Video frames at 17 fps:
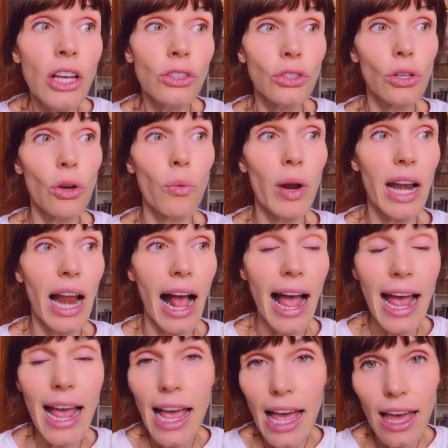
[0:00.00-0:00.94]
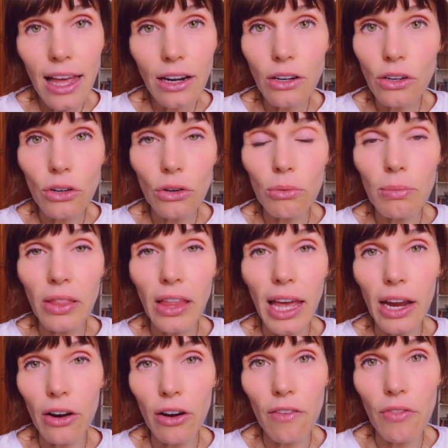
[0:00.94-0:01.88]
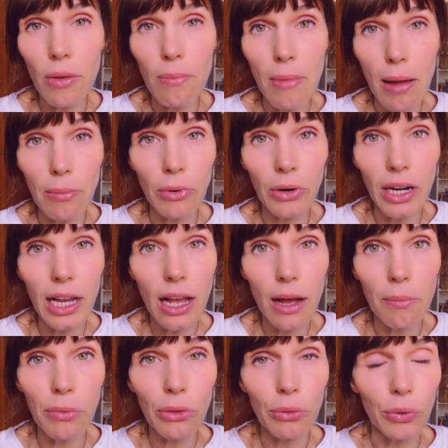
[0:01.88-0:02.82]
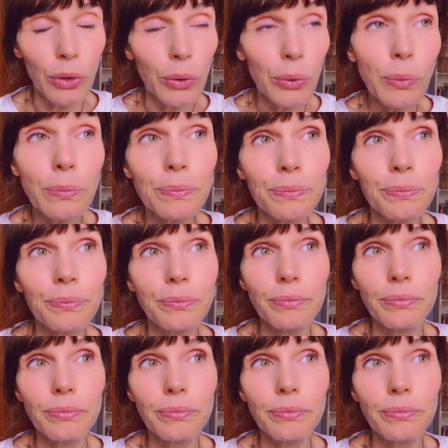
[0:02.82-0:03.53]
So when I had a new layer of the memory come through,